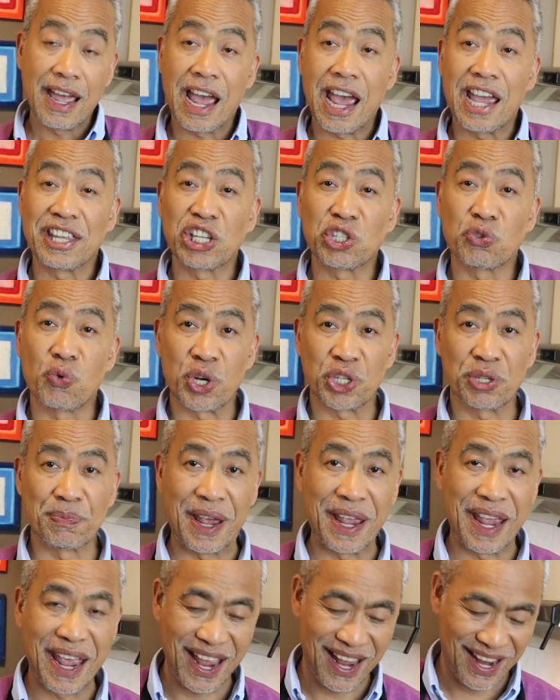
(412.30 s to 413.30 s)
I just washed
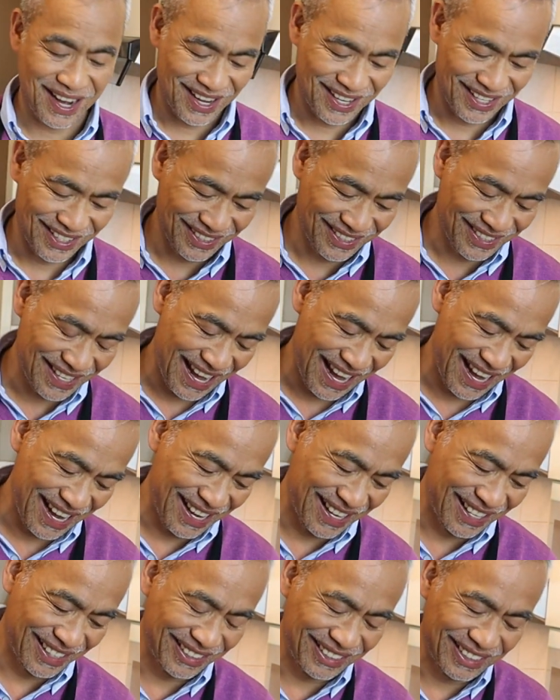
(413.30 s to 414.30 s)
my hands
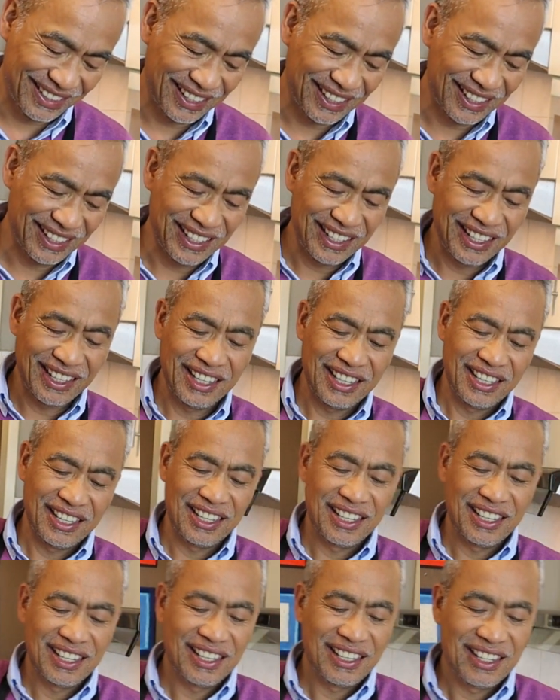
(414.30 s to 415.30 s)
and
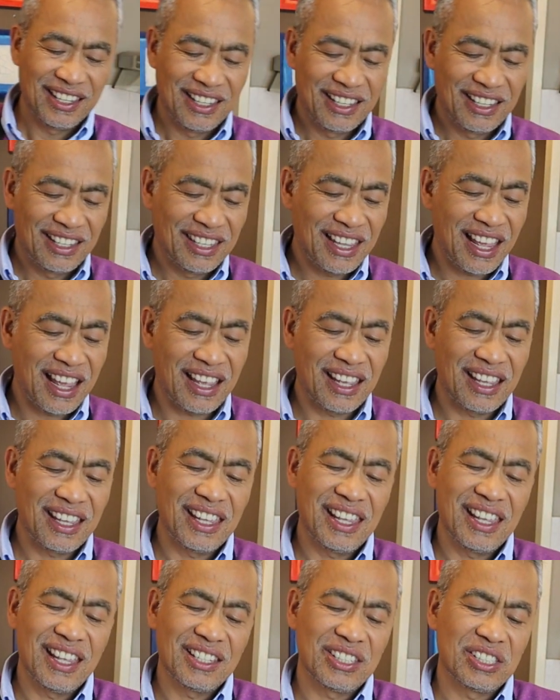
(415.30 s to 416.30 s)
yeah,
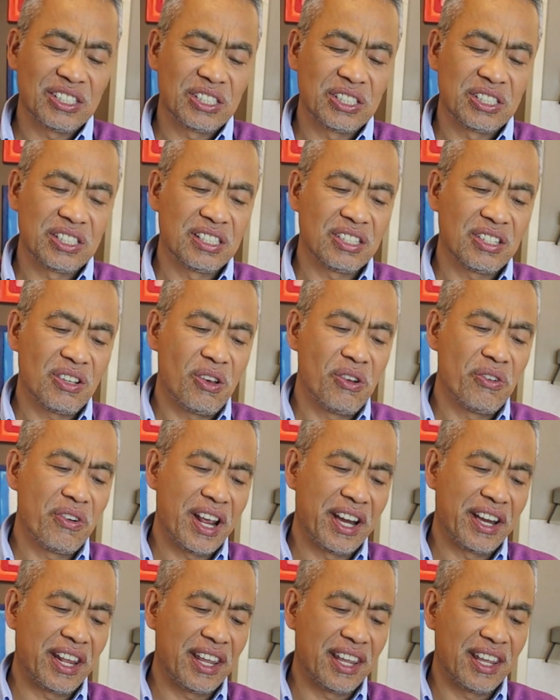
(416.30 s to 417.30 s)
it's
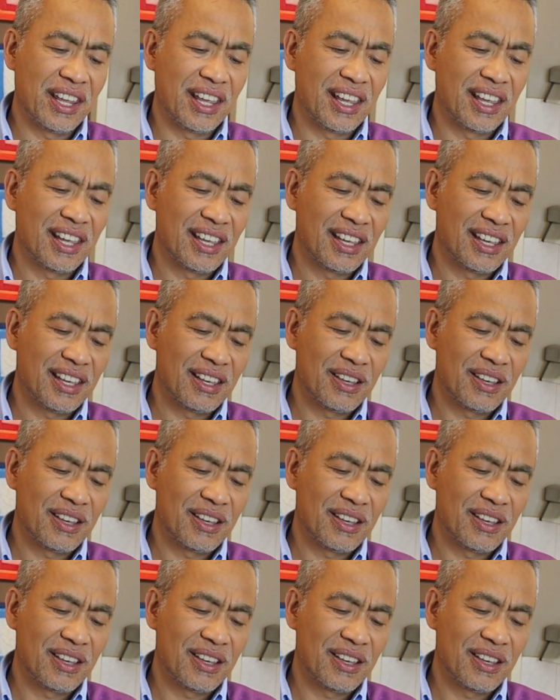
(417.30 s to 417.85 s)
already